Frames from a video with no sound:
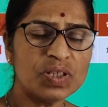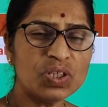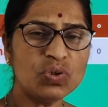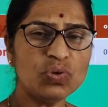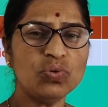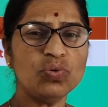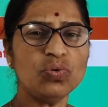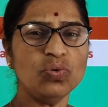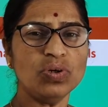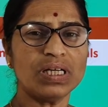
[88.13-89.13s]

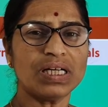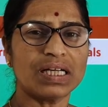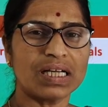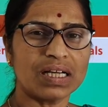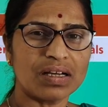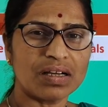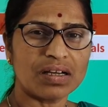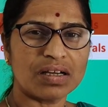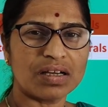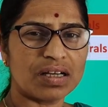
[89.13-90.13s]
You
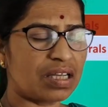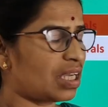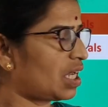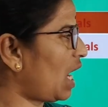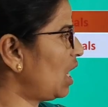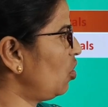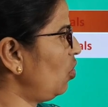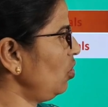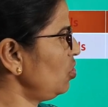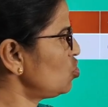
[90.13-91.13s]

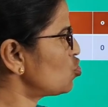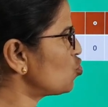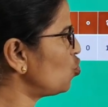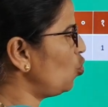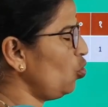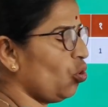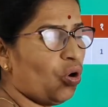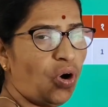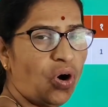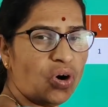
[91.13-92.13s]
cannot show
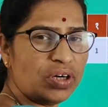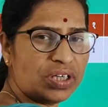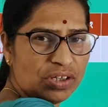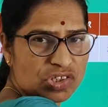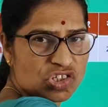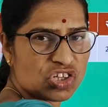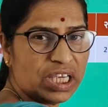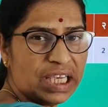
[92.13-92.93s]
or touch